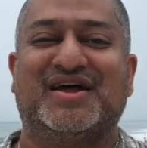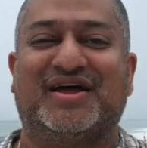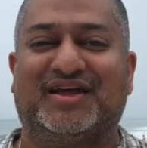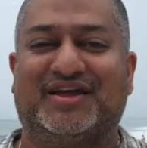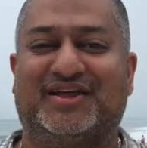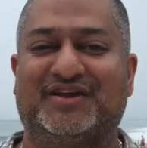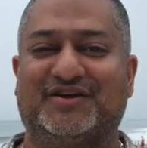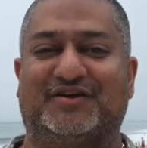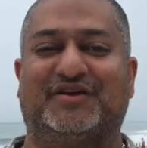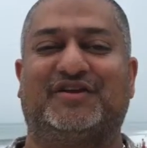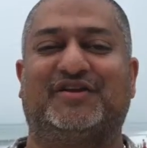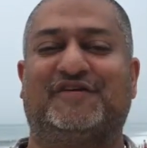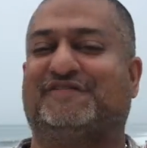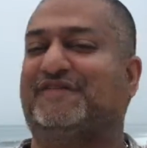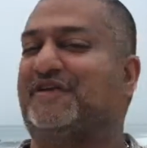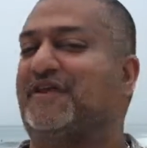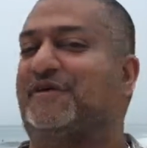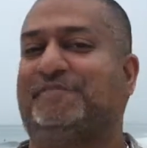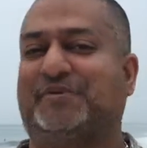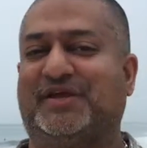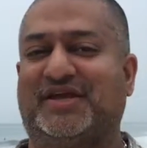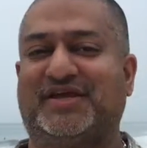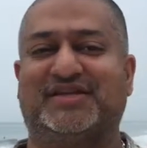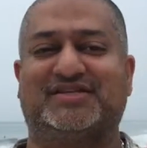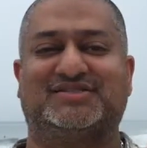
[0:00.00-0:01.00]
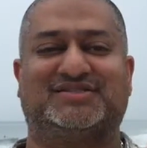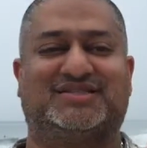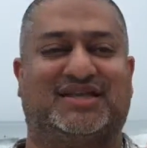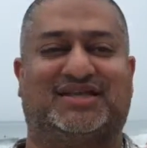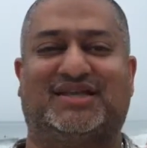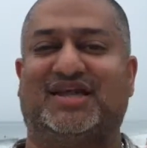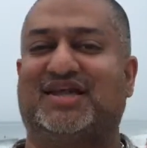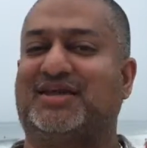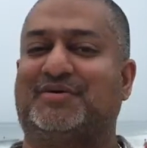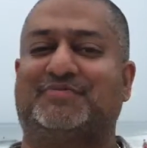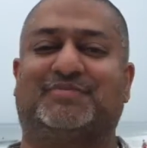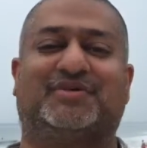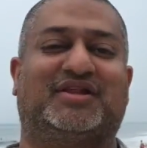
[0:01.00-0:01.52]
here in the Philippines and
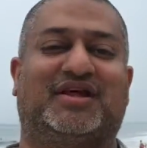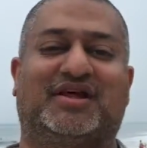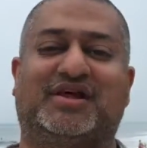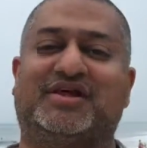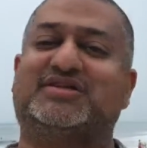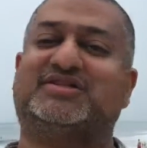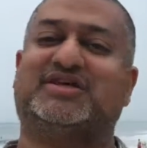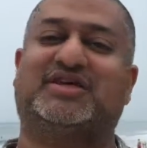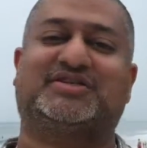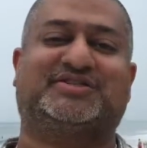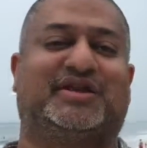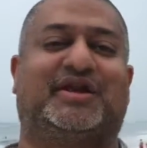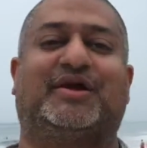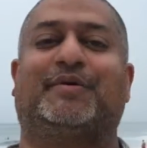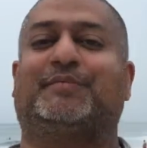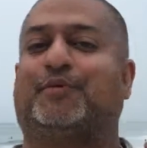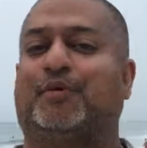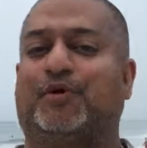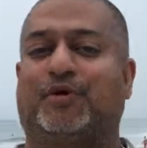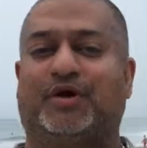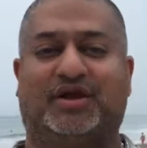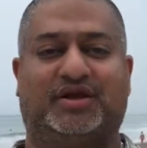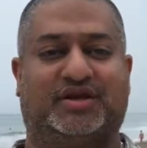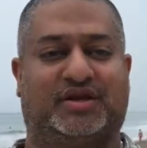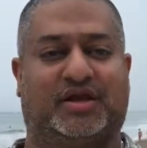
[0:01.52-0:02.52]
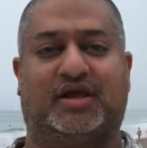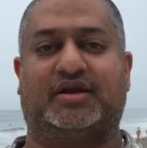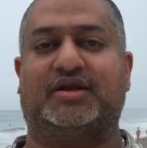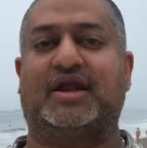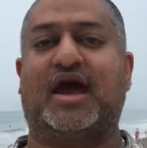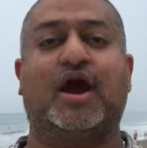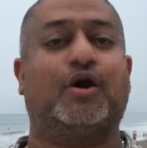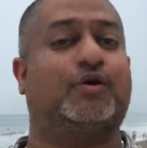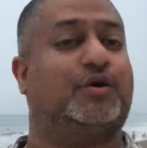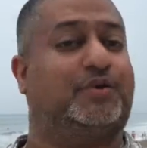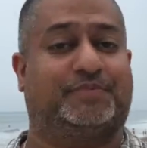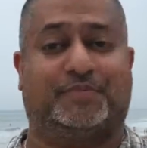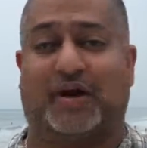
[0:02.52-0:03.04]
then in Malaysia, Singapore, and
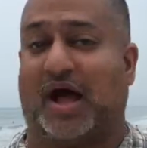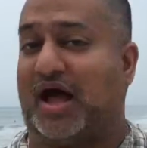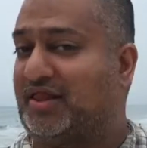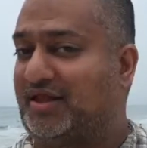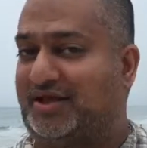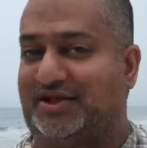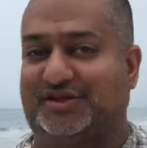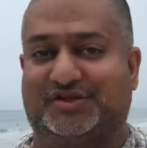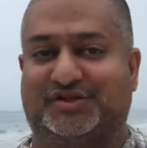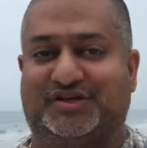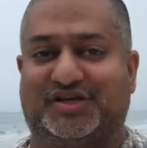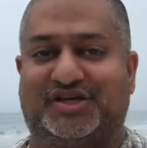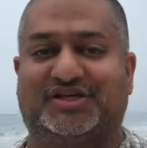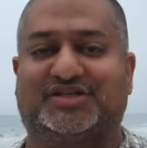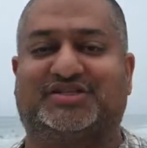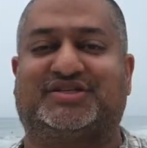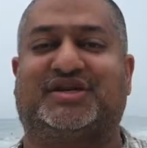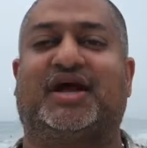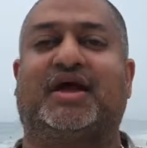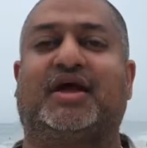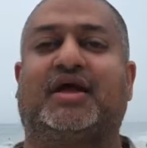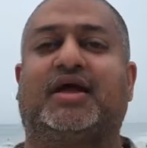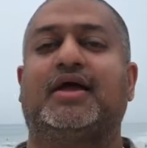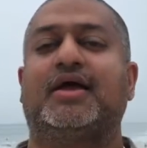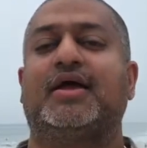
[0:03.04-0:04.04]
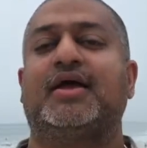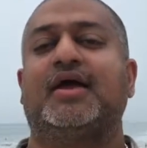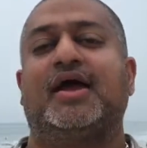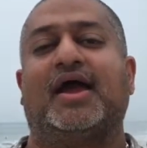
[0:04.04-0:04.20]
now in Bali, Indonesia.